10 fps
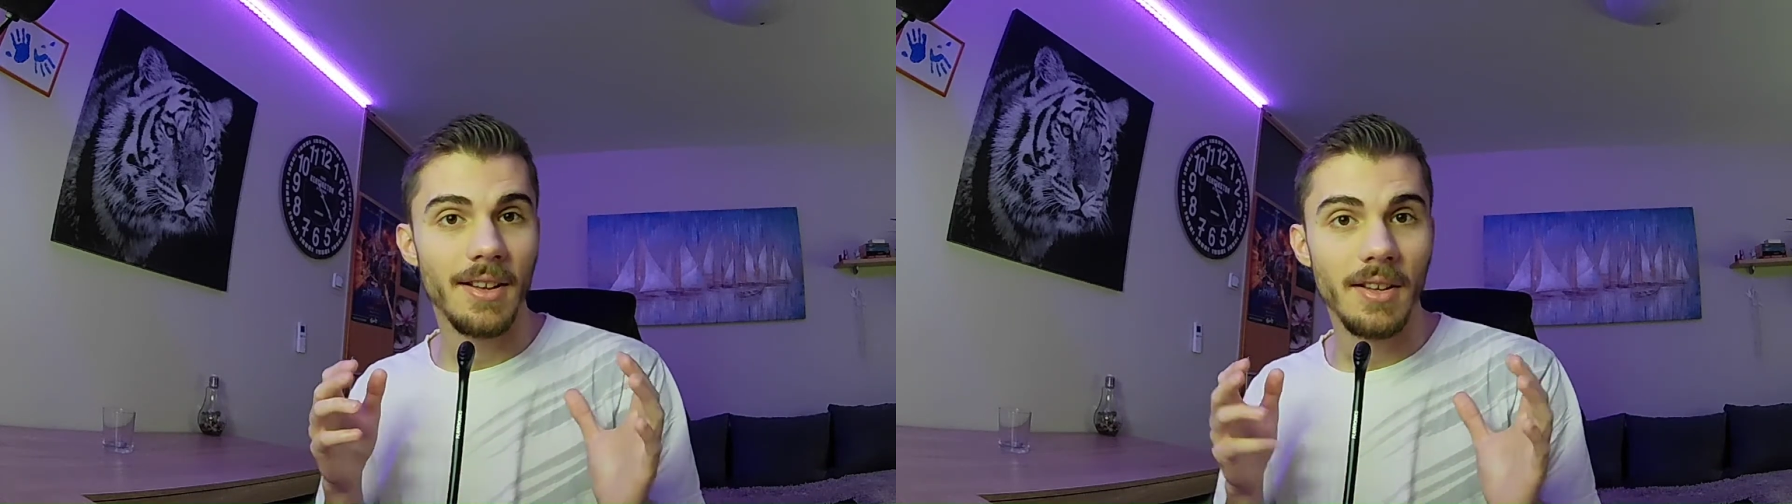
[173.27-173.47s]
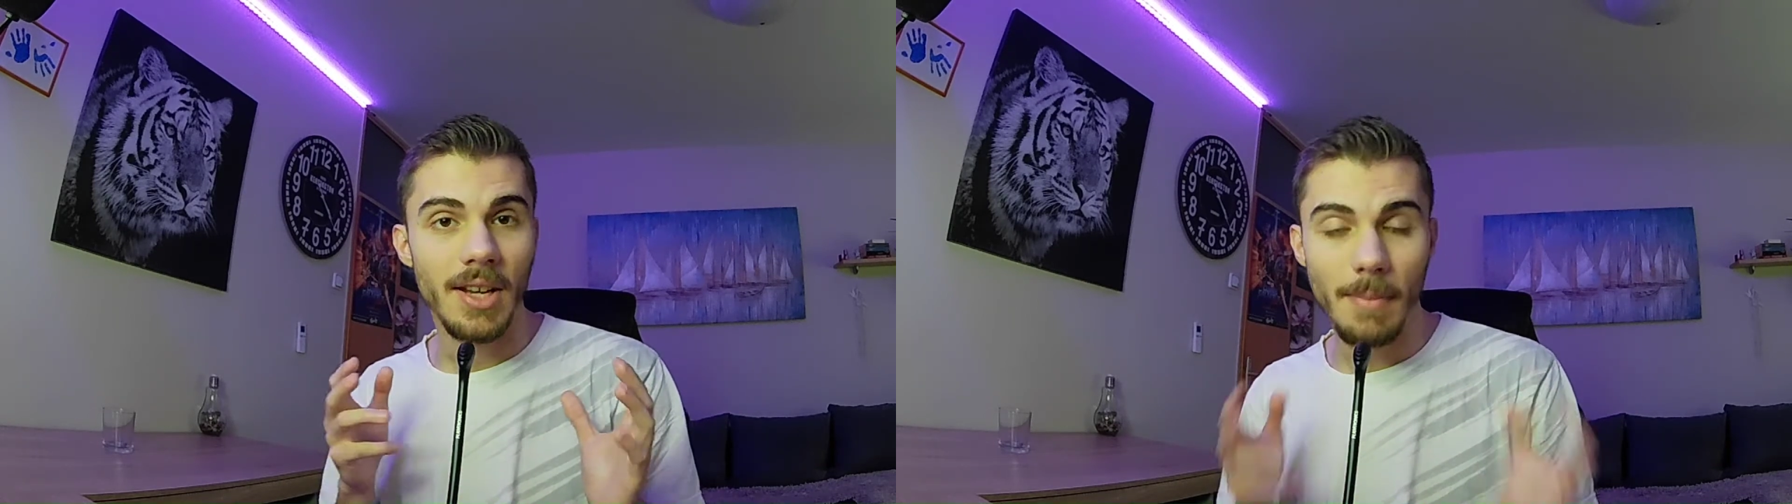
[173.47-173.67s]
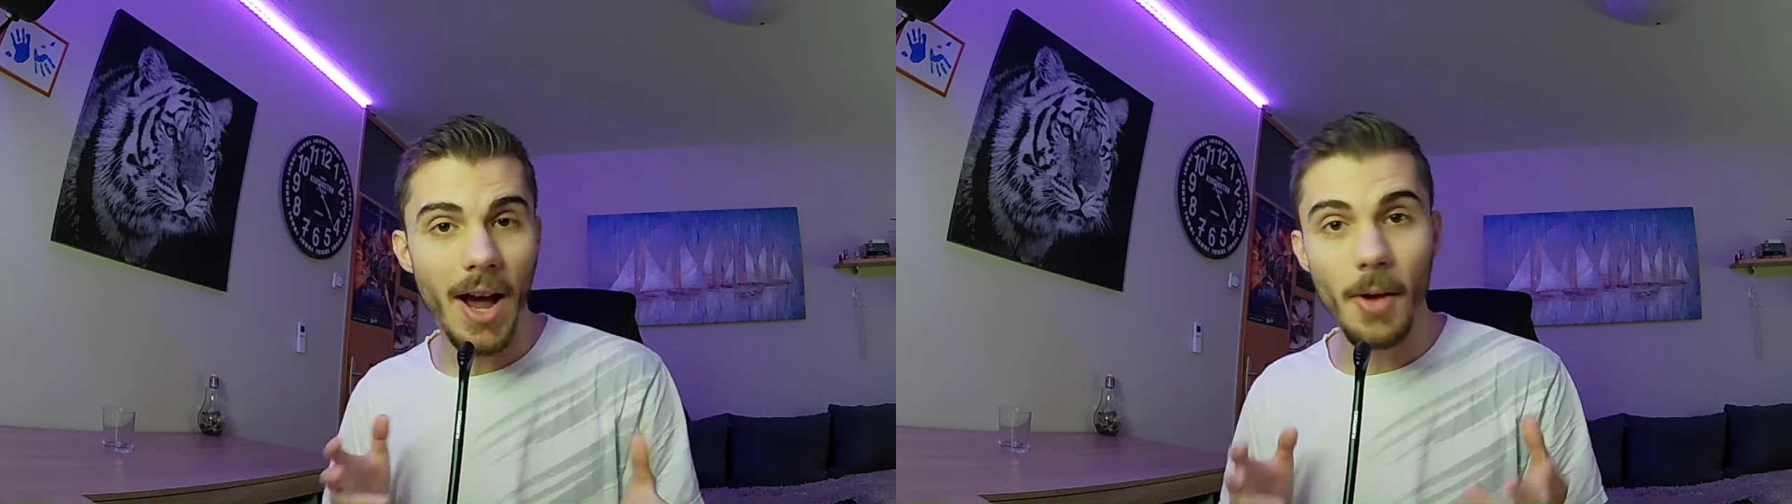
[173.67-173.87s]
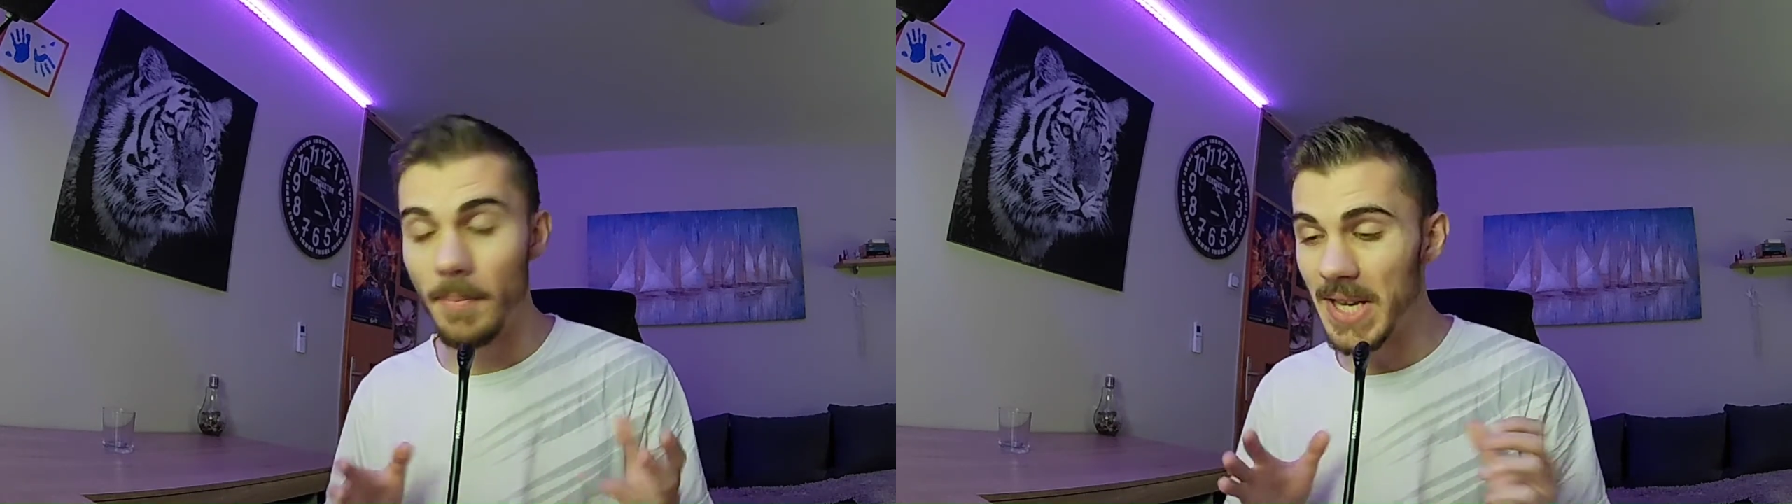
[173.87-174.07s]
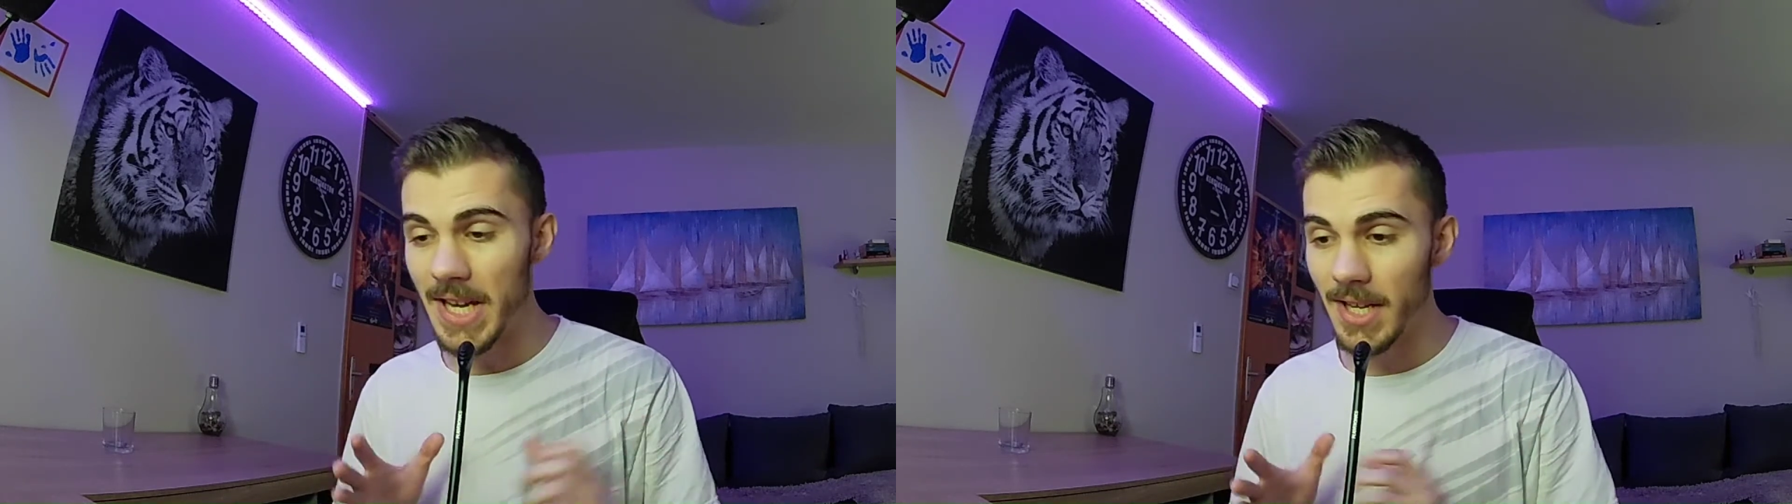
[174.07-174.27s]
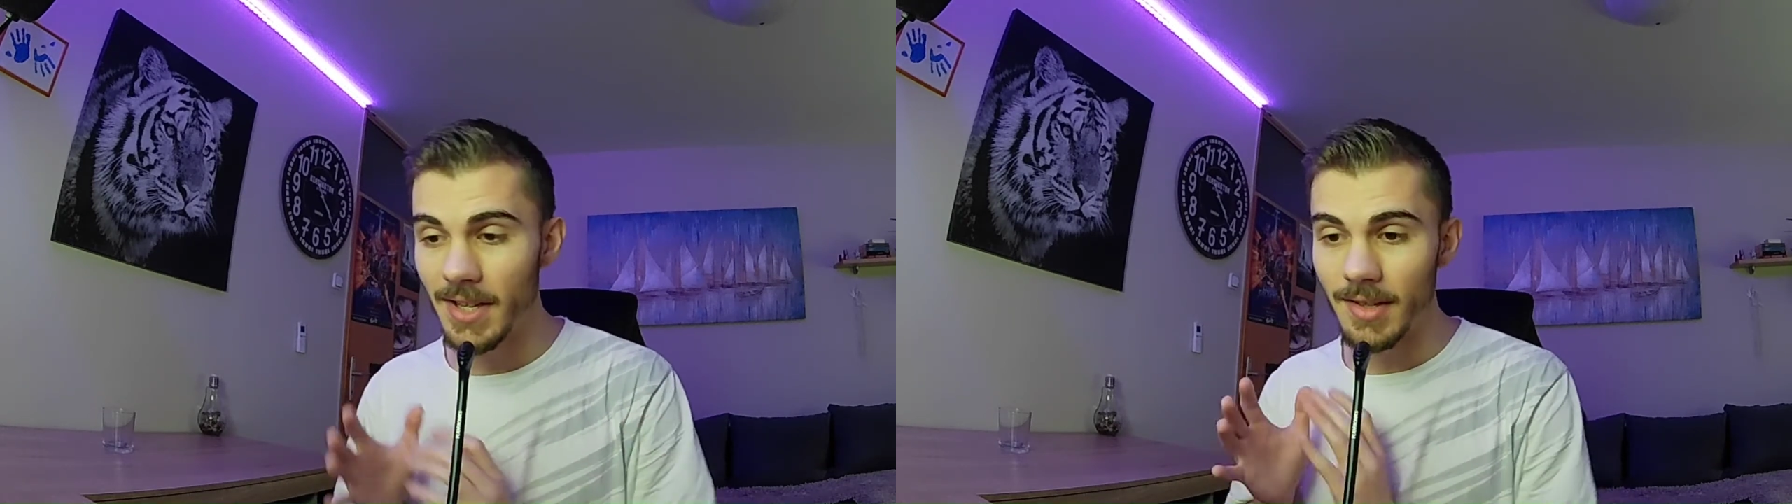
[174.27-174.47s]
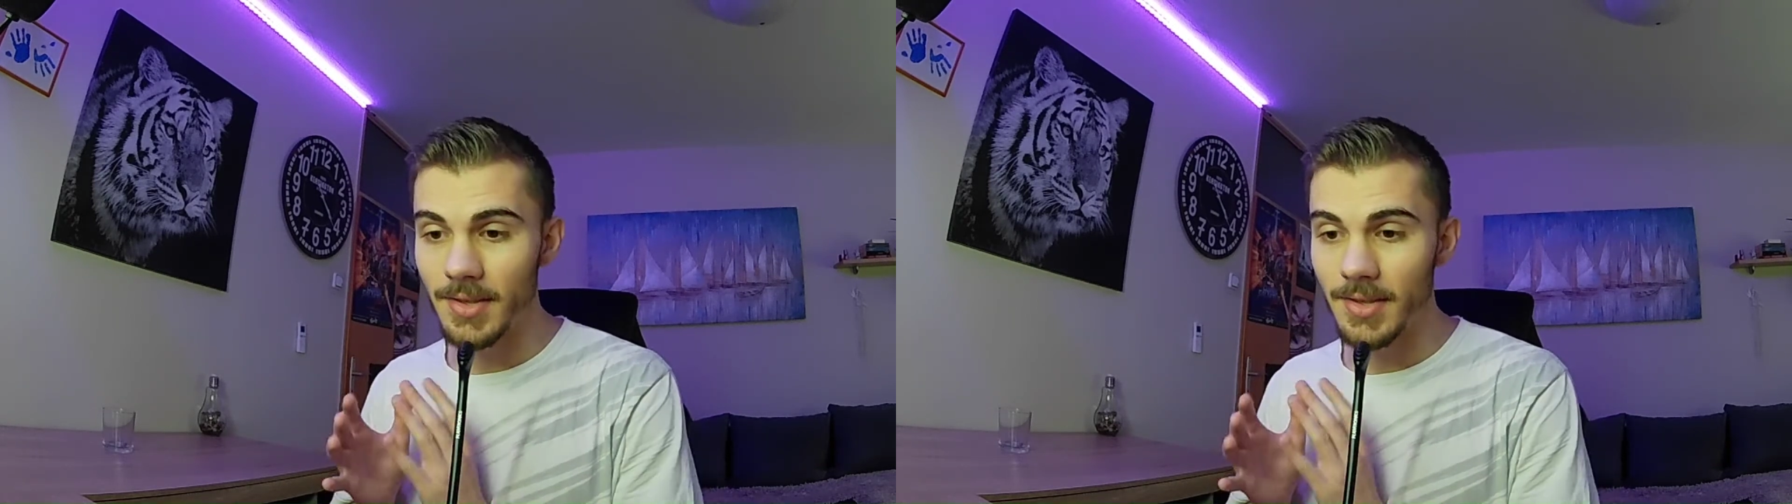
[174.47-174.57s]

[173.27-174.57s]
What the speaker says: in my opinion the